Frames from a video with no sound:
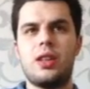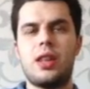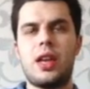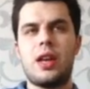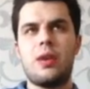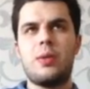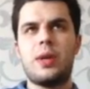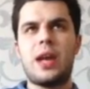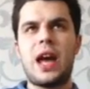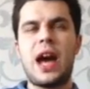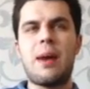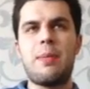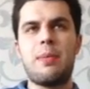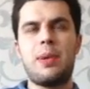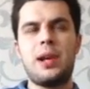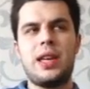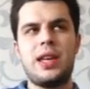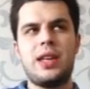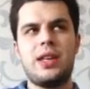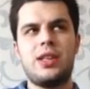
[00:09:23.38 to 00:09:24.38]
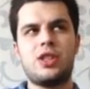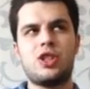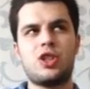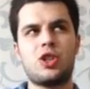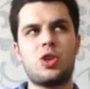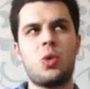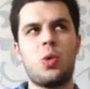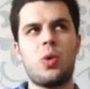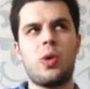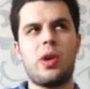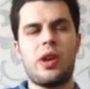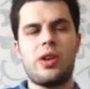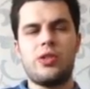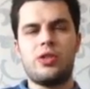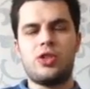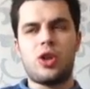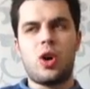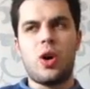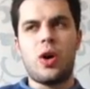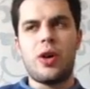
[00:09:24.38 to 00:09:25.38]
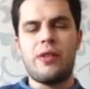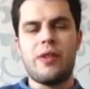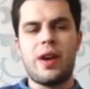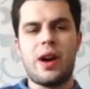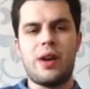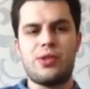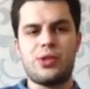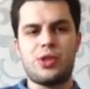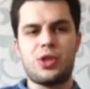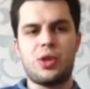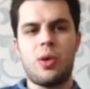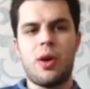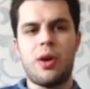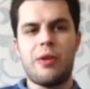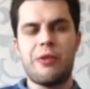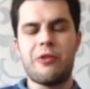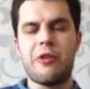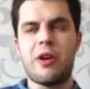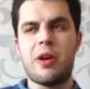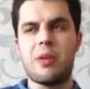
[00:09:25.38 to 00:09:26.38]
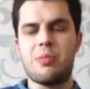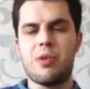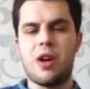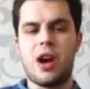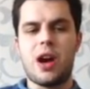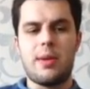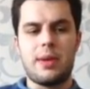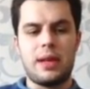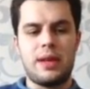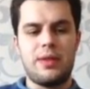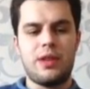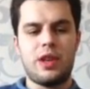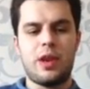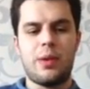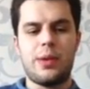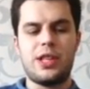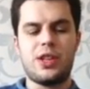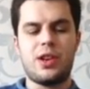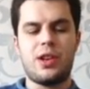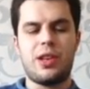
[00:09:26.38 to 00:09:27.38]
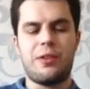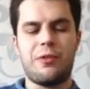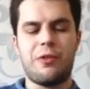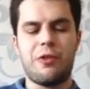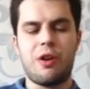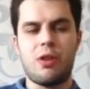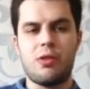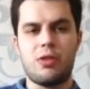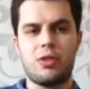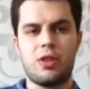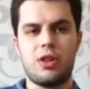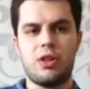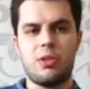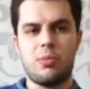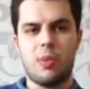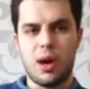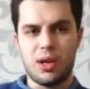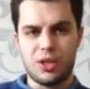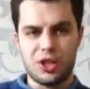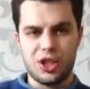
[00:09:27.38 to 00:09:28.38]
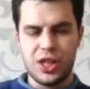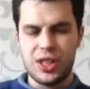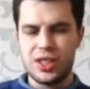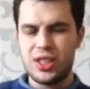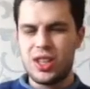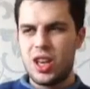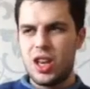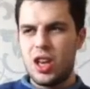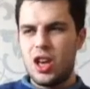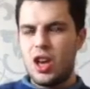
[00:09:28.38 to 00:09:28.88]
They would happily score those tight rounds to Arthur Abraham, even though he's only thrown 2 punches.